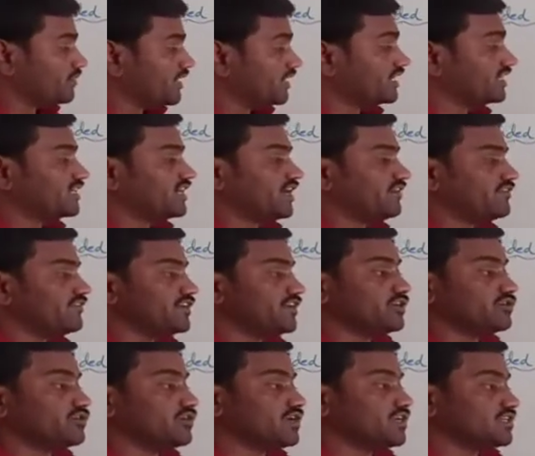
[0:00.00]
it
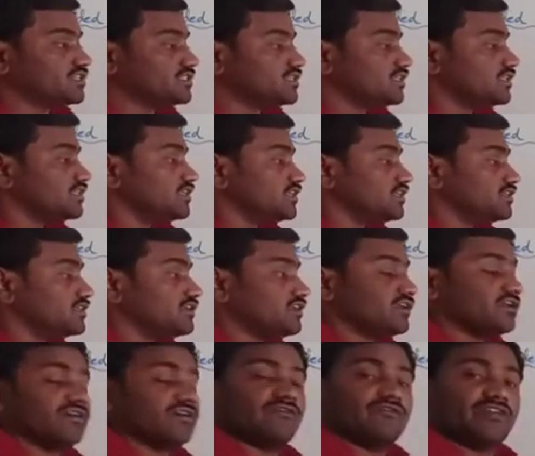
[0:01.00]
convenient to us,
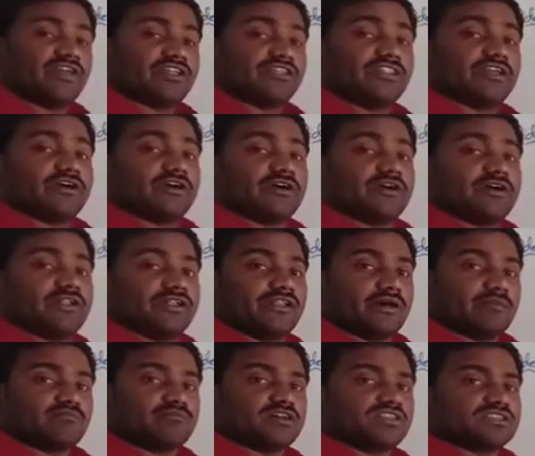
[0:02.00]
when the
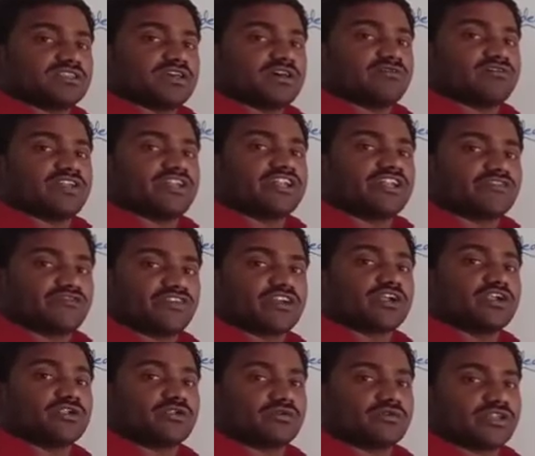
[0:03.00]
numbers are very
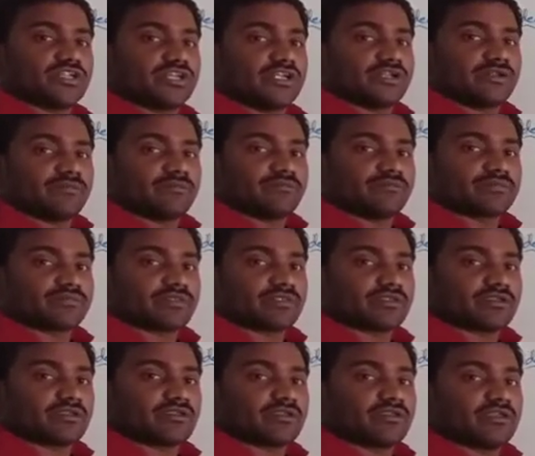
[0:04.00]
difficult to read,